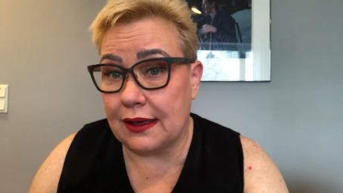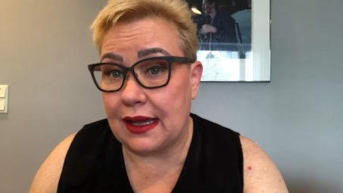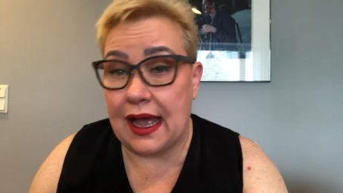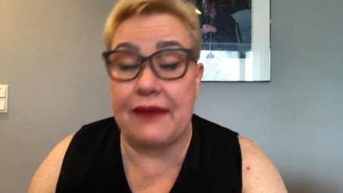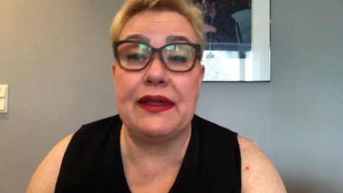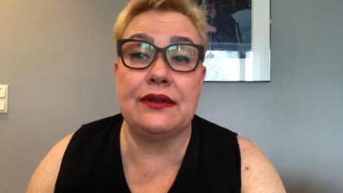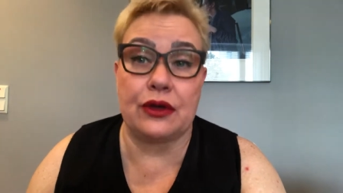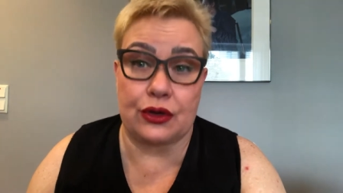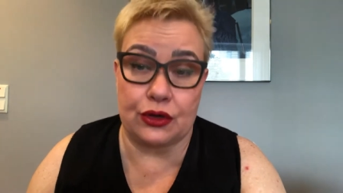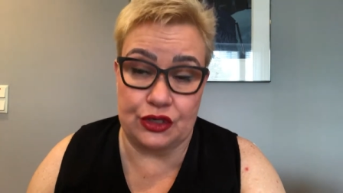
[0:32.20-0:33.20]
having
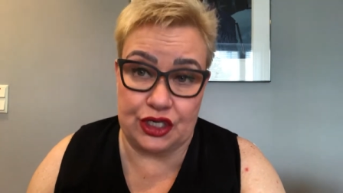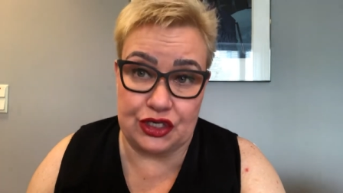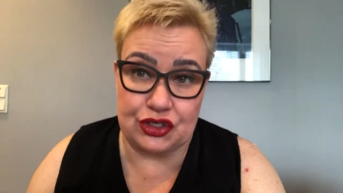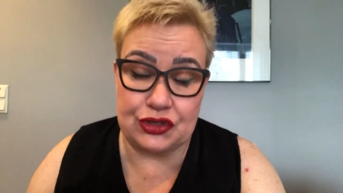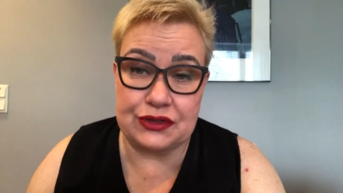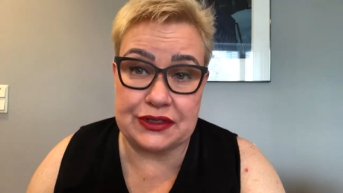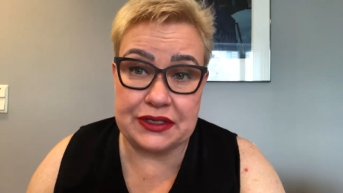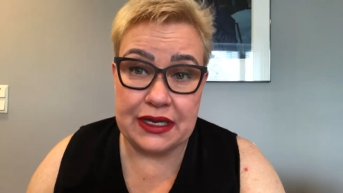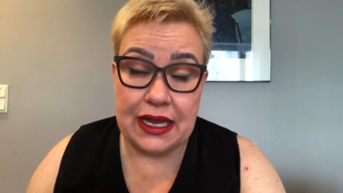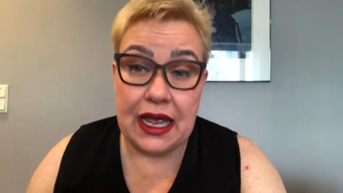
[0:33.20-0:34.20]
the
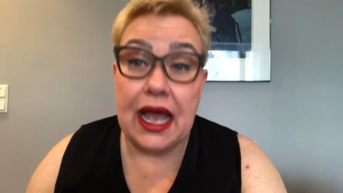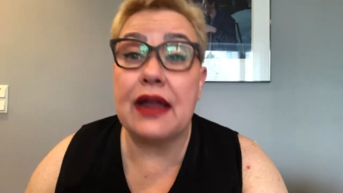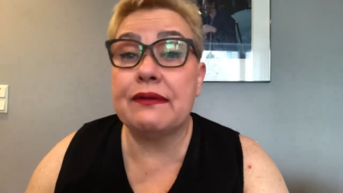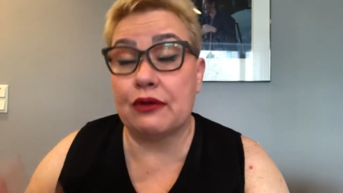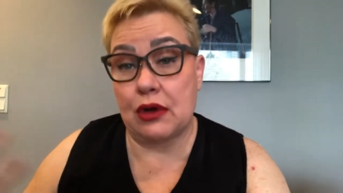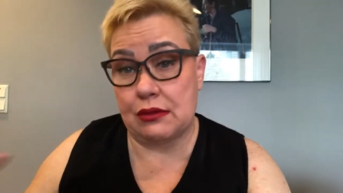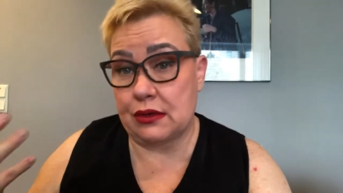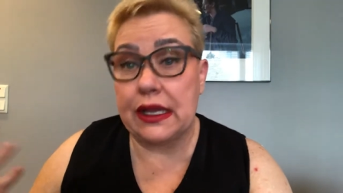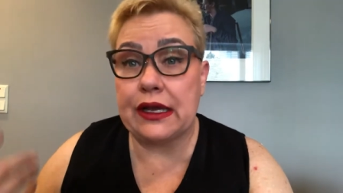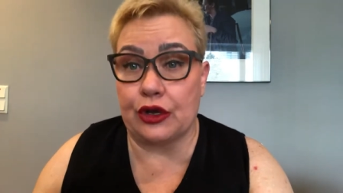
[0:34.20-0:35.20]
conditions, and for
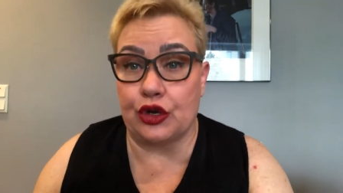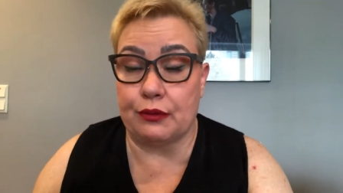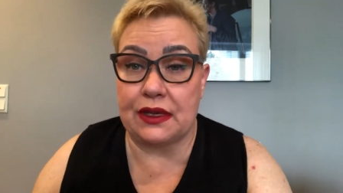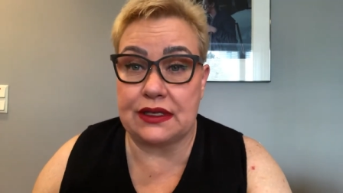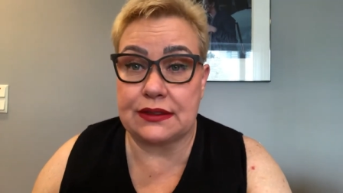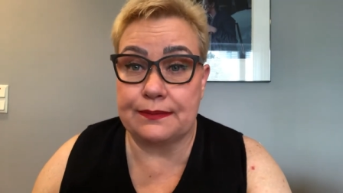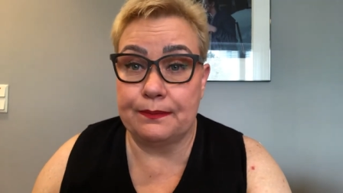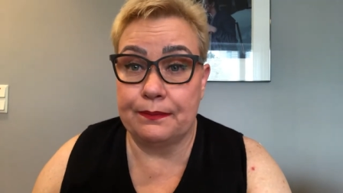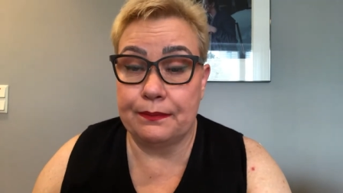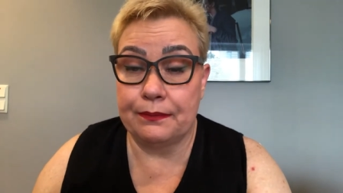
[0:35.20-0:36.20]
our economies.
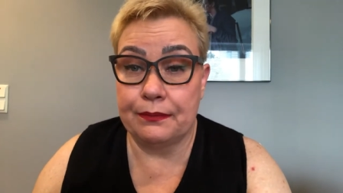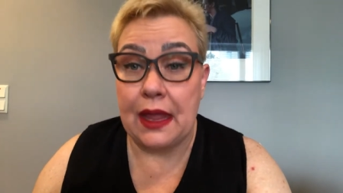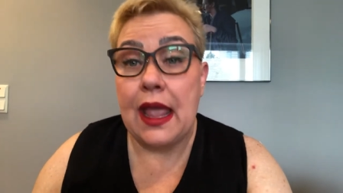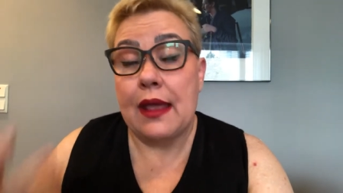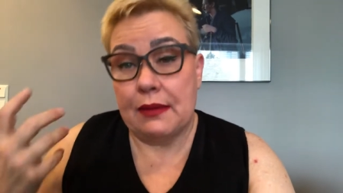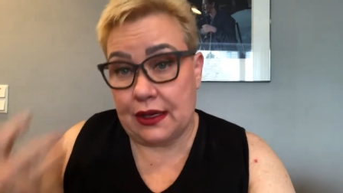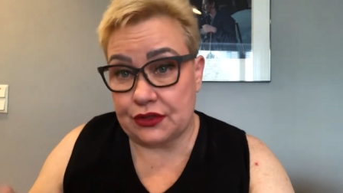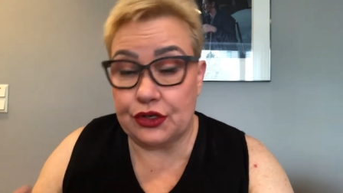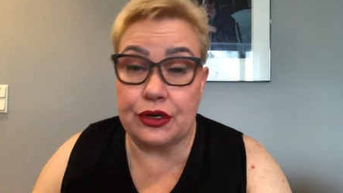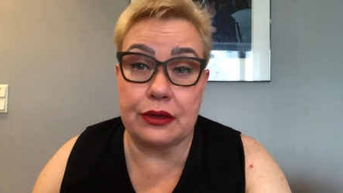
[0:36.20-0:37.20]

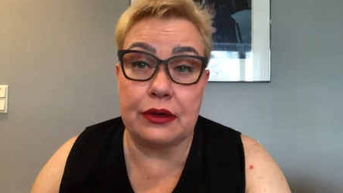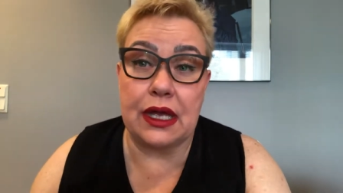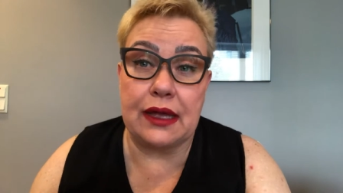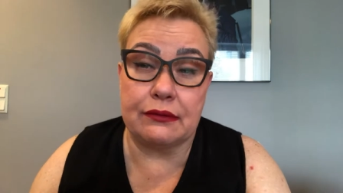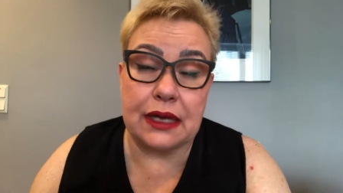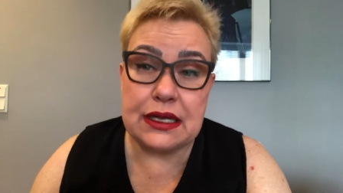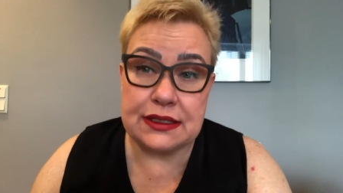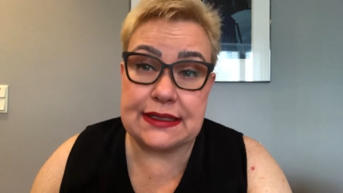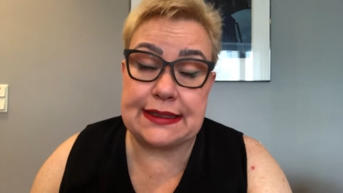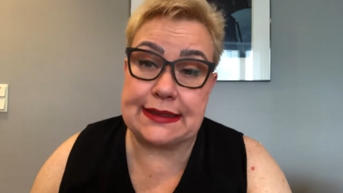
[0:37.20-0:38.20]
Because, you know, rare
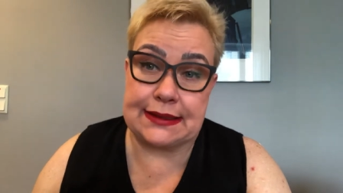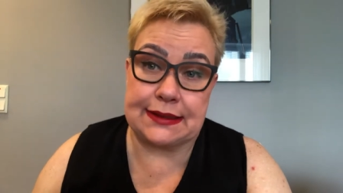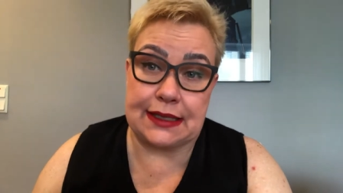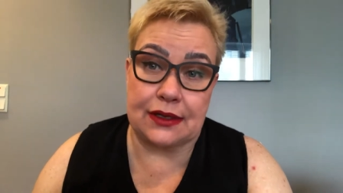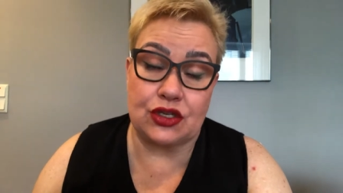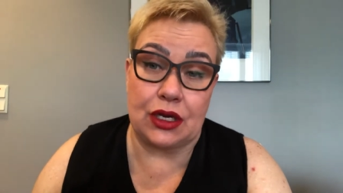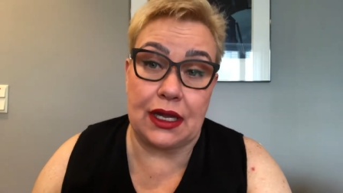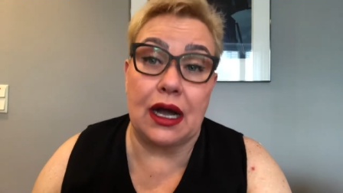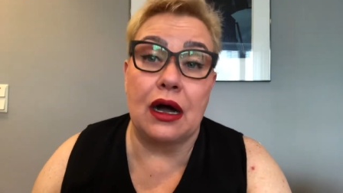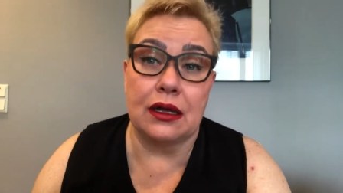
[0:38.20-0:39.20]
diseases
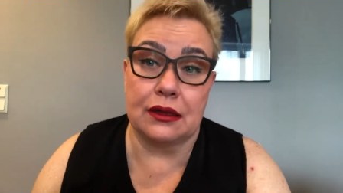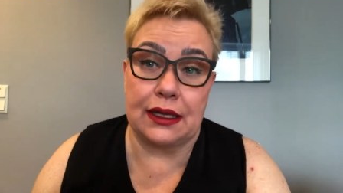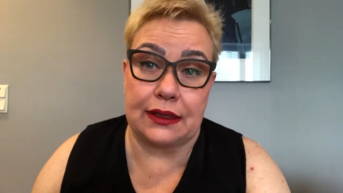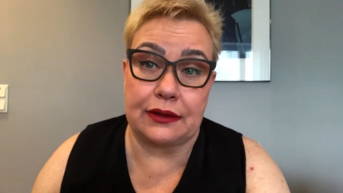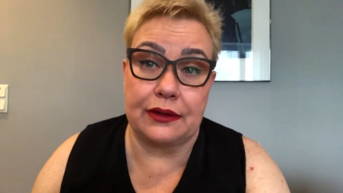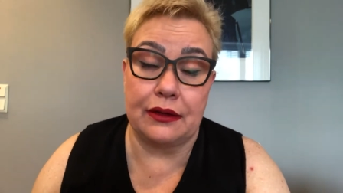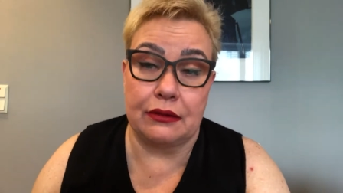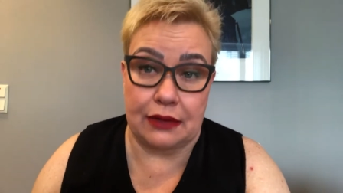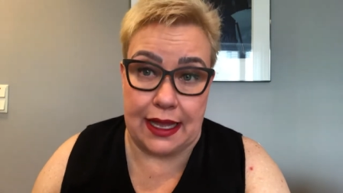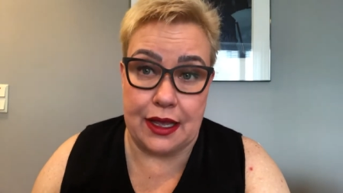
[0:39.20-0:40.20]
actually aren't that
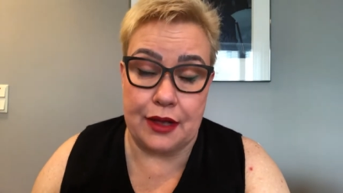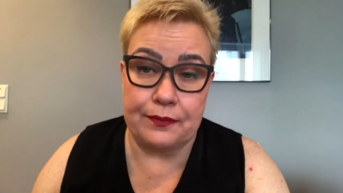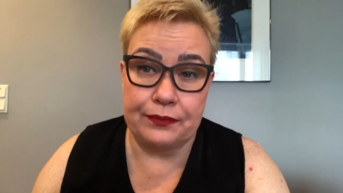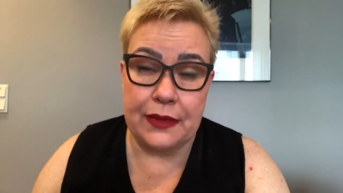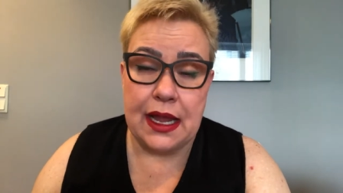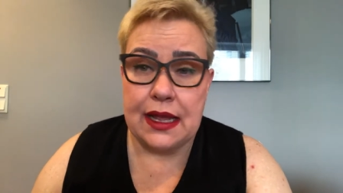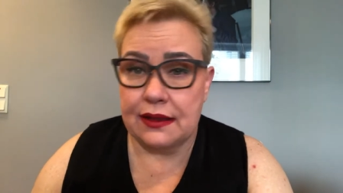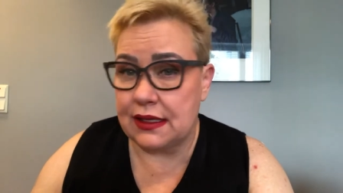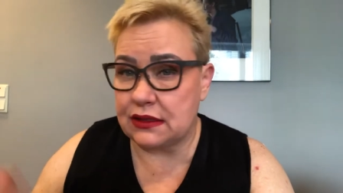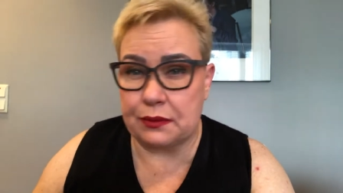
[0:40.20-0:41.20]
rare.
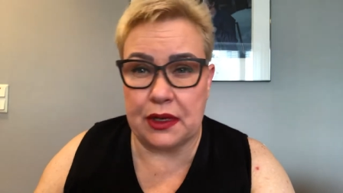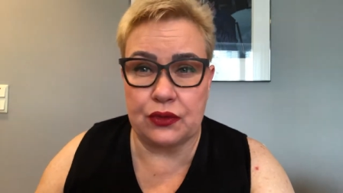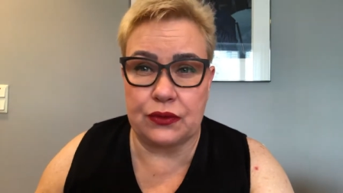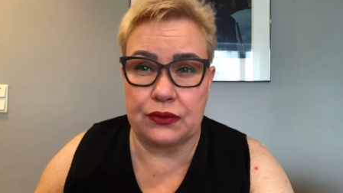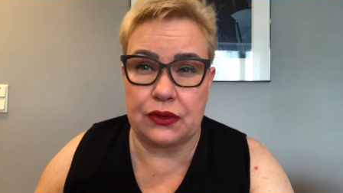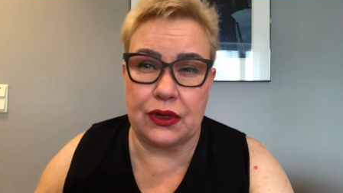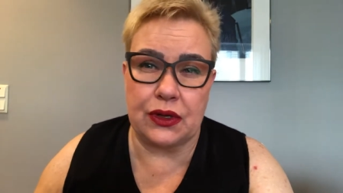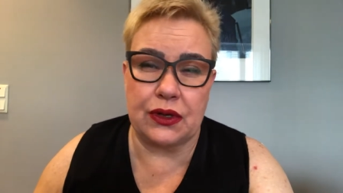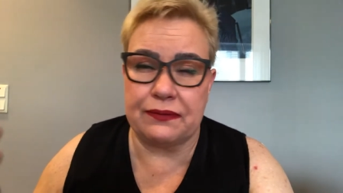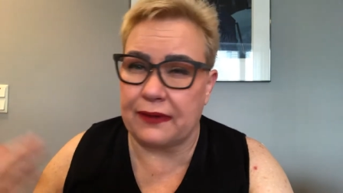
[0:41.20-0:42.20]
There's about
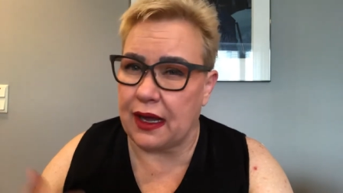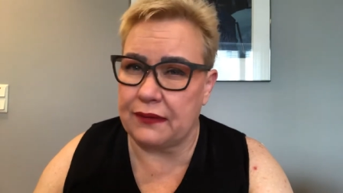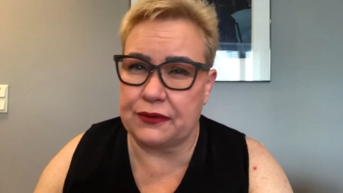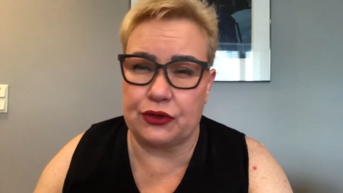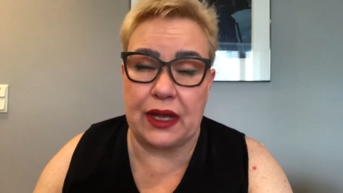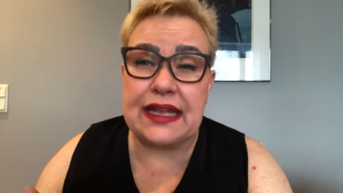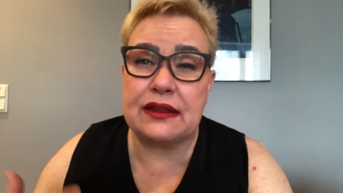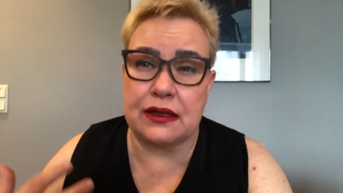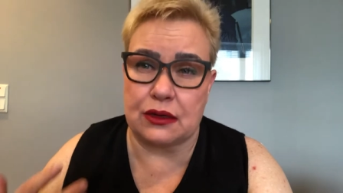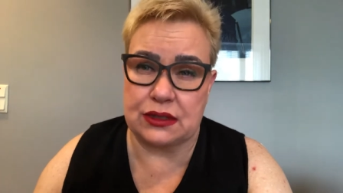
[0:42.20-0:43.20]
5,000 to
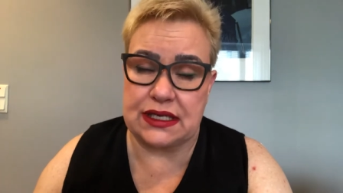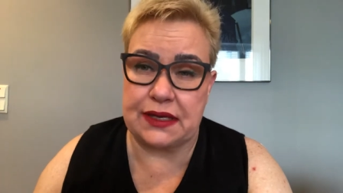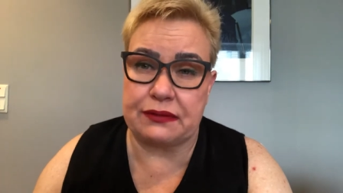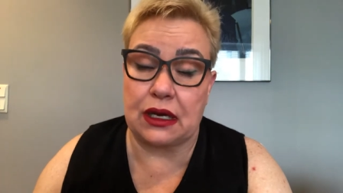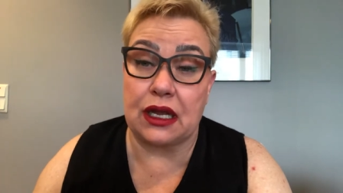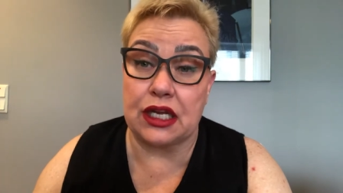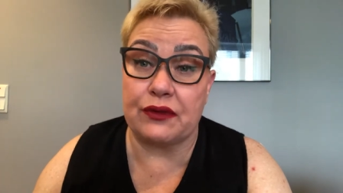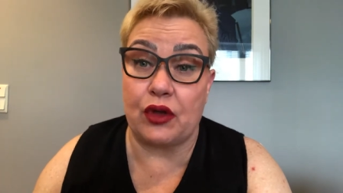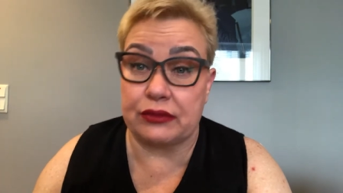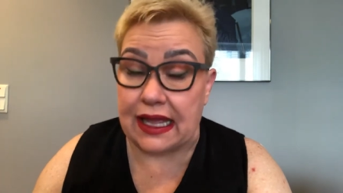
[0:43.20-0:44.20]
8,000 different kind
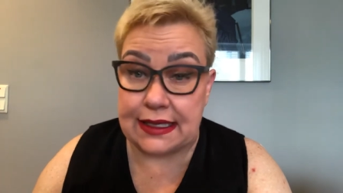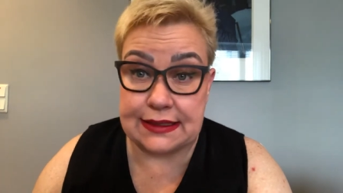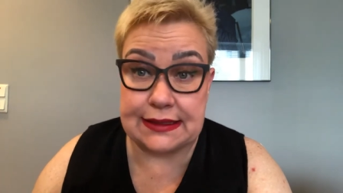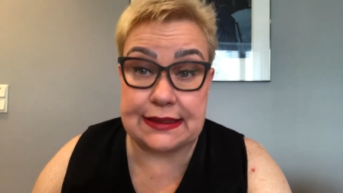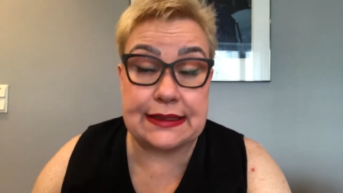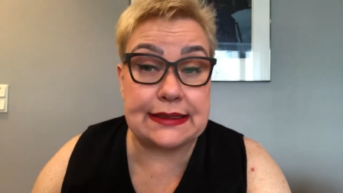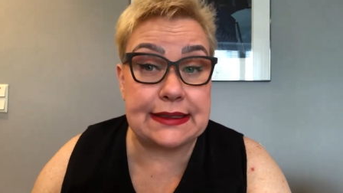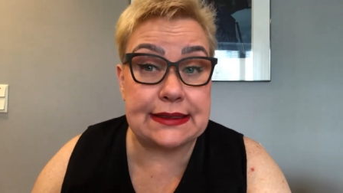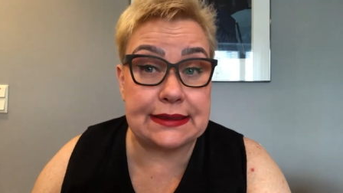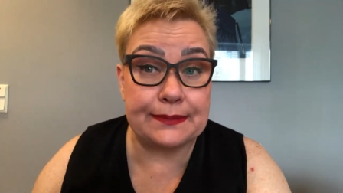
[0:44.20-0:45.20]
of rare
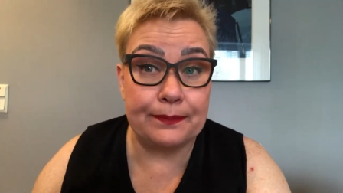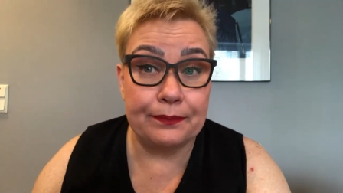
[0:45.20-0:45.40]
diseases,